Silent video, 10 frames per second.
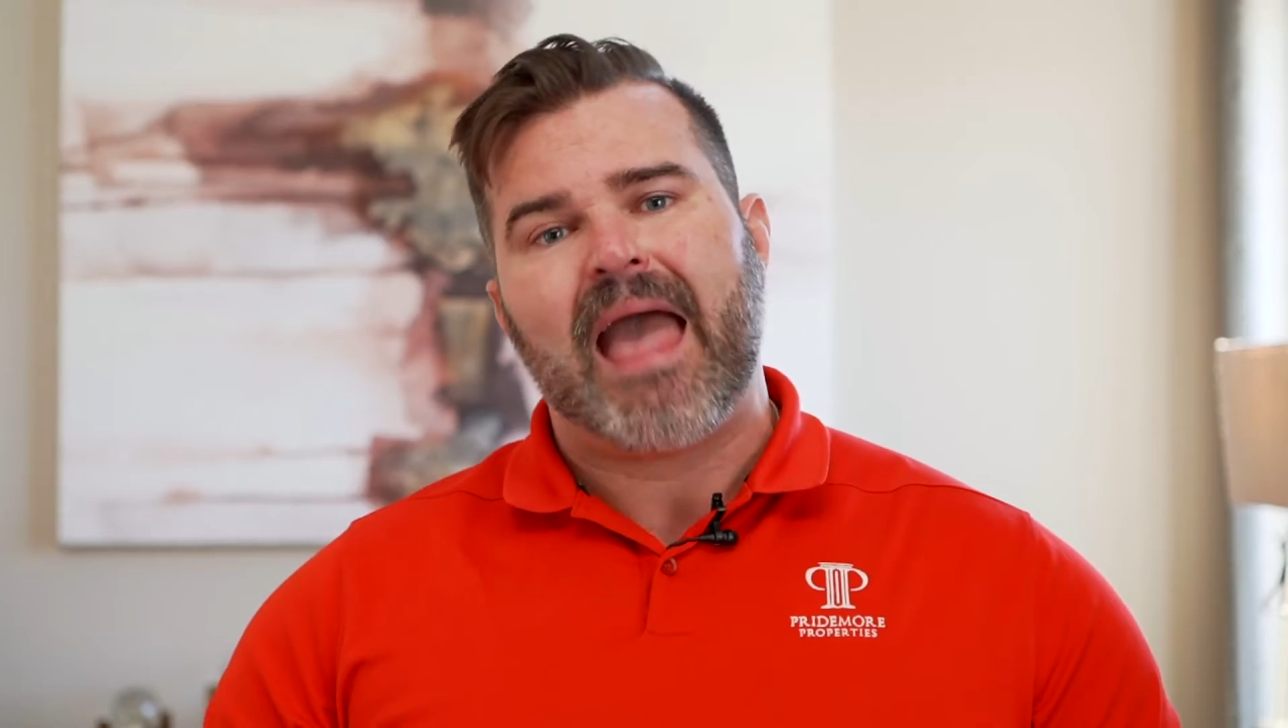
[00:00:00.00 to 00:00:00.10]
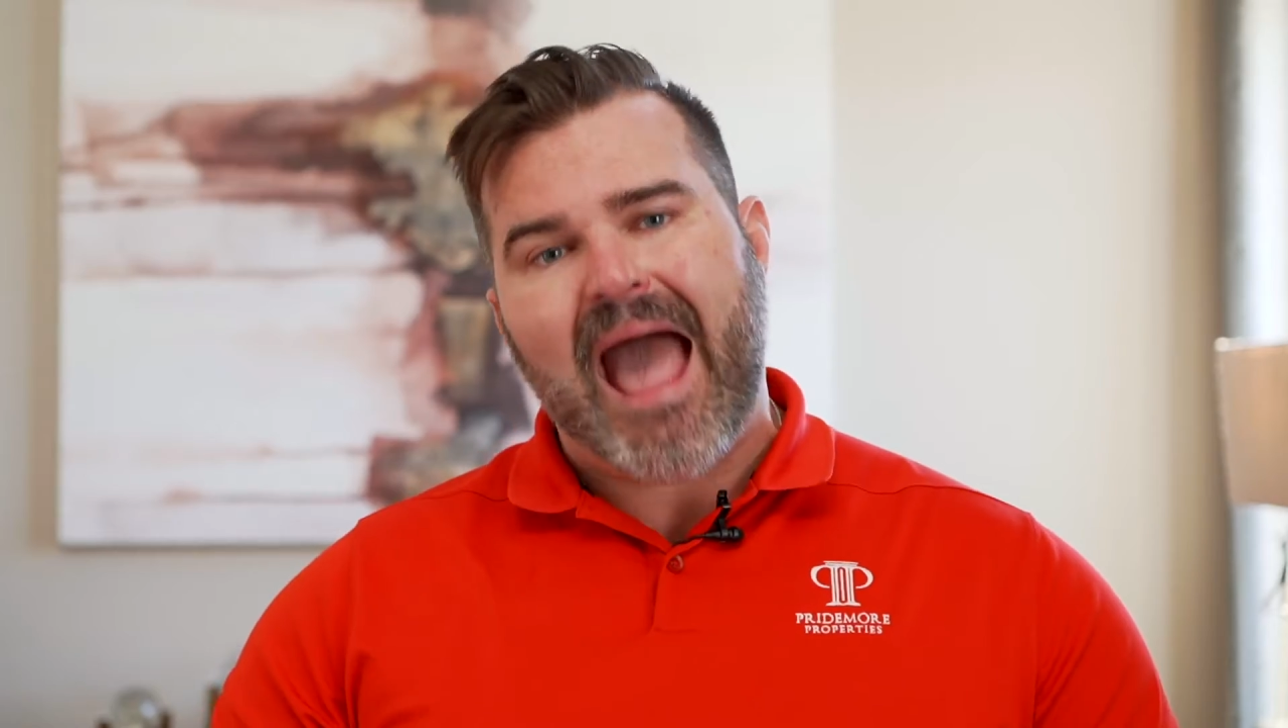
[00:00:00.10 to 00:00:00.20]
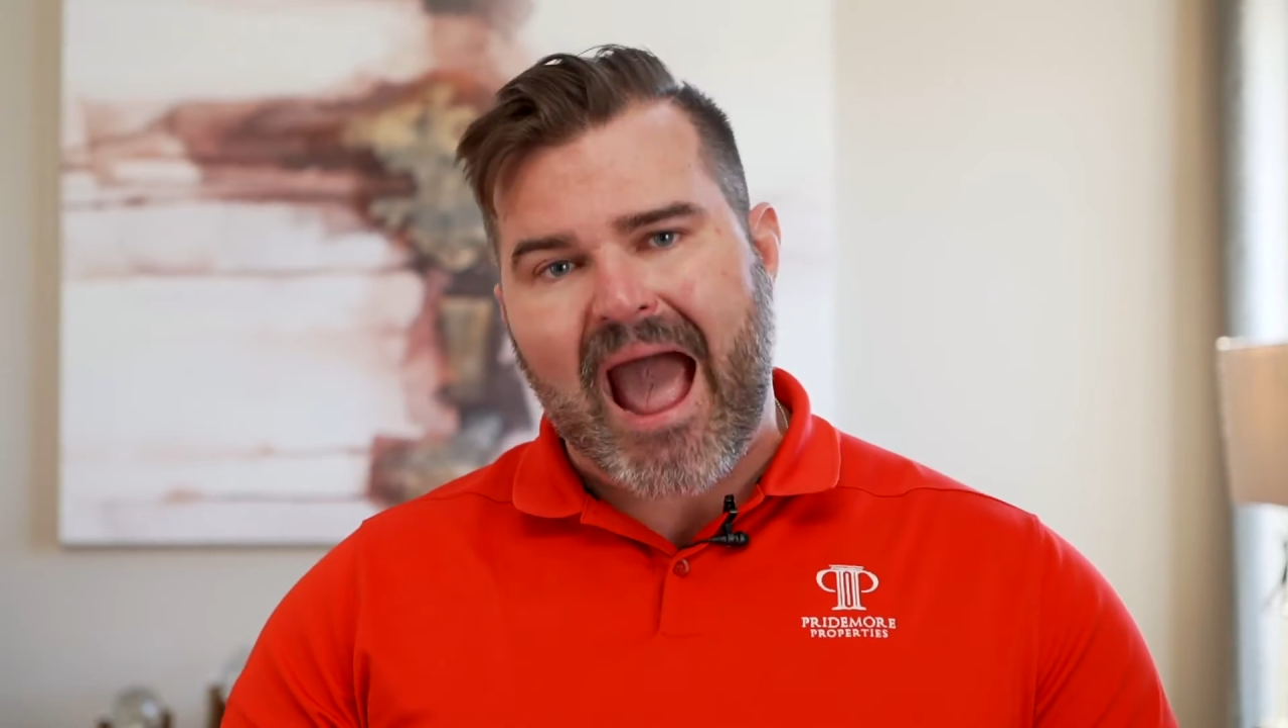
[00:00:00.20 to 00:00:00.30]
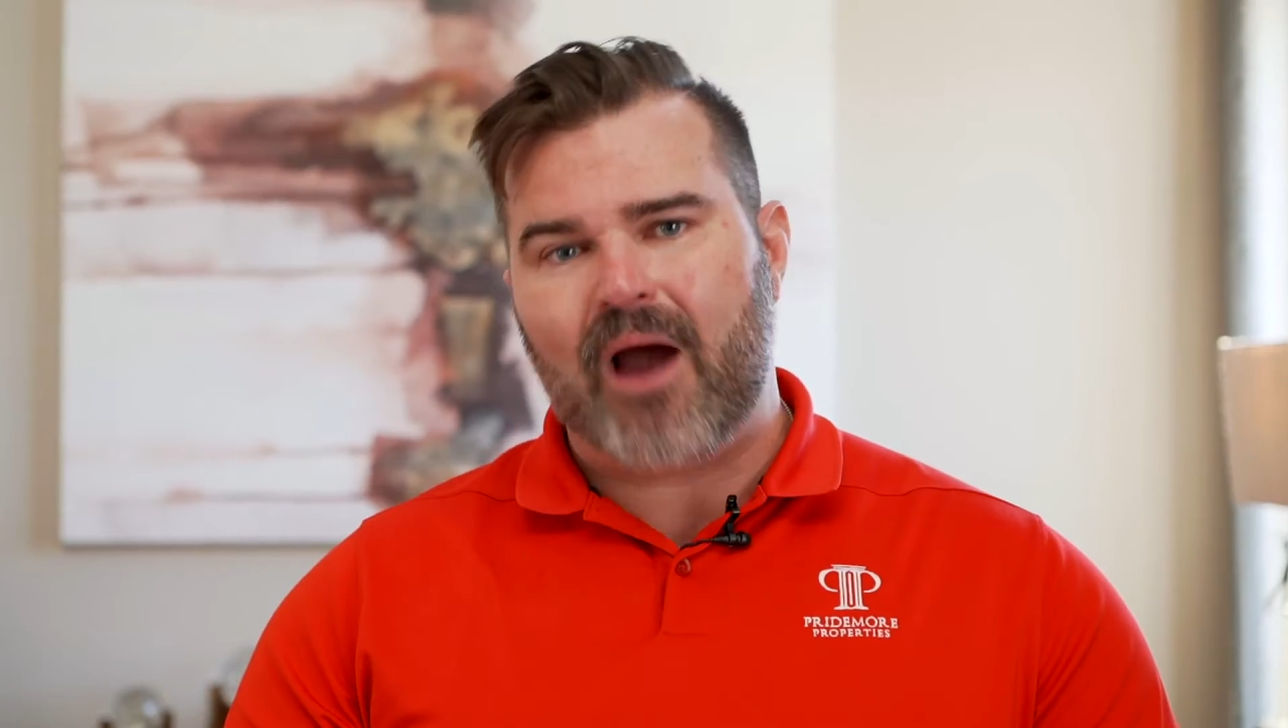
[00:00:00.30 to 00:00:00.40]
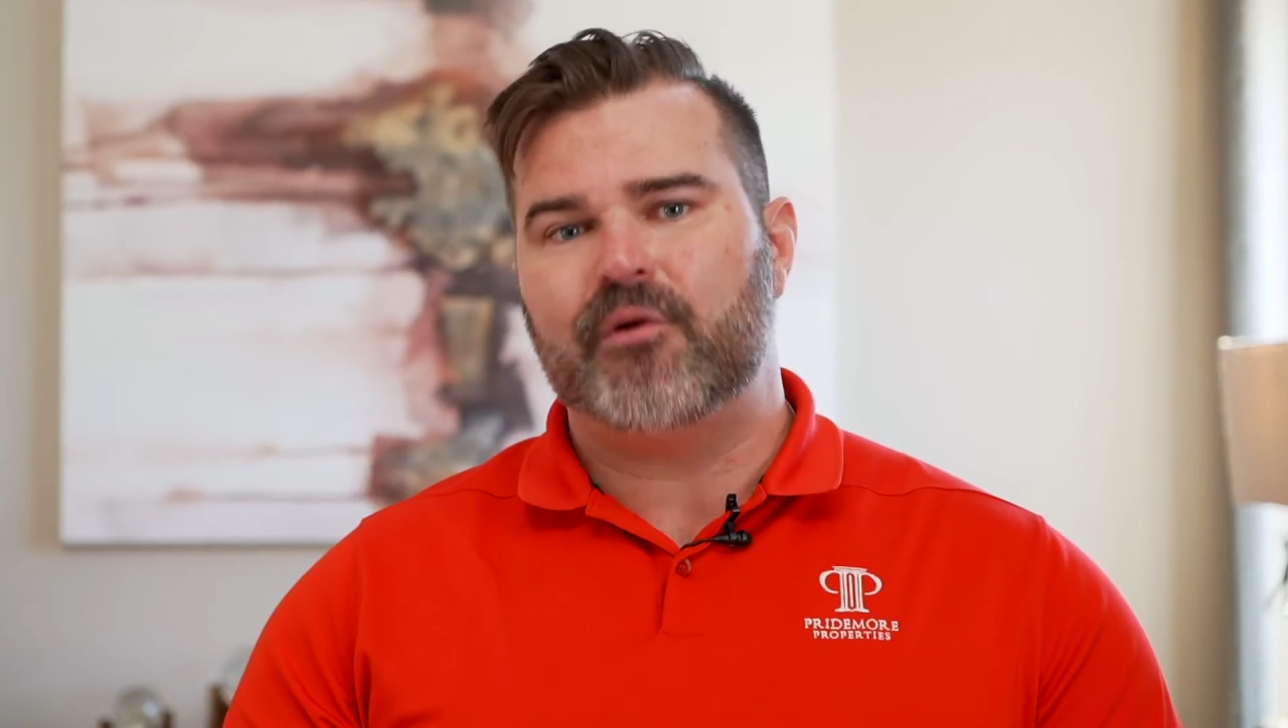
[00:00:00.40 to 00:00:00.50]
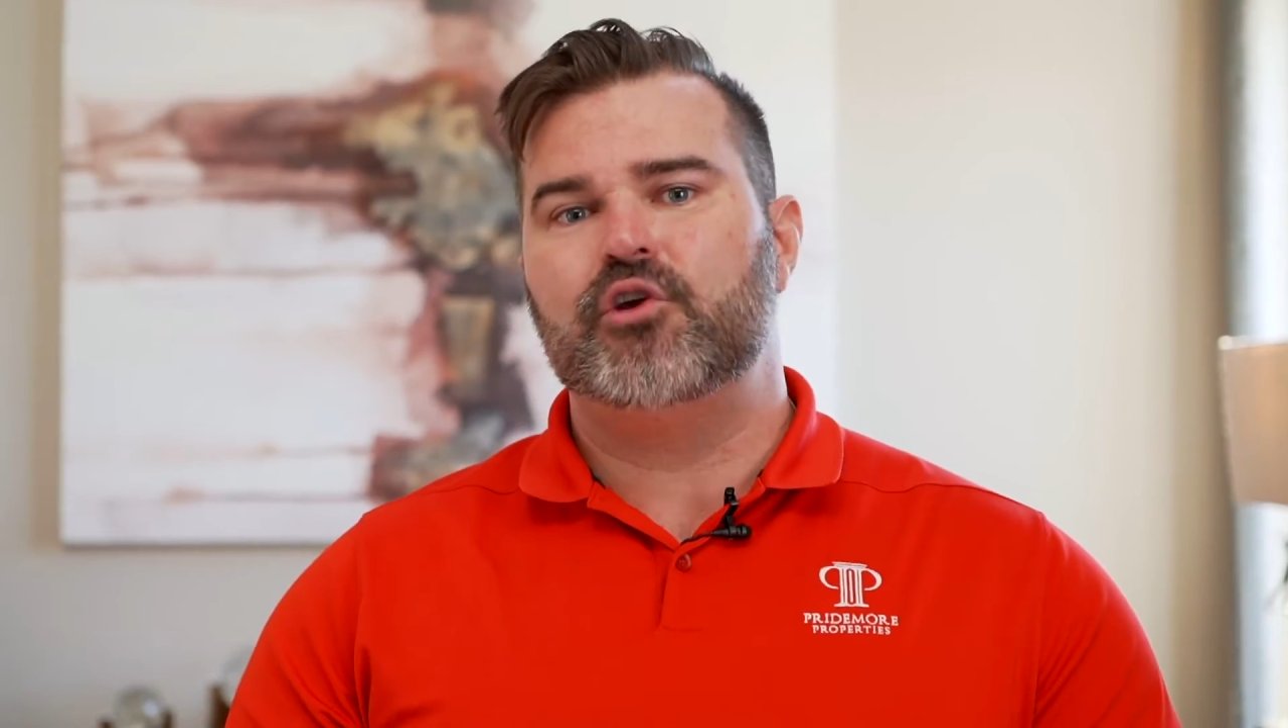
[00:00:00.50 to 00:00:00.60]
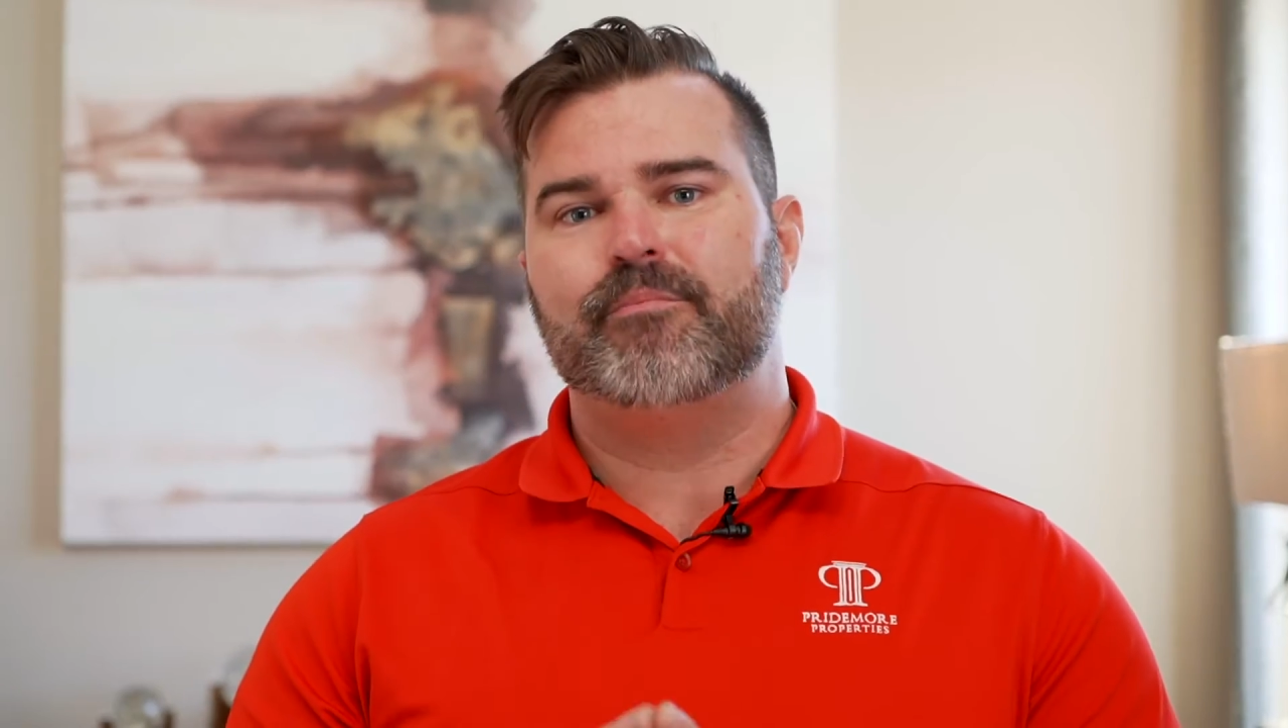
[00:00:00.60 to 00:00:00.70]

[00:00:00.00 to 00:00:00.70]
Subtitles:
How do you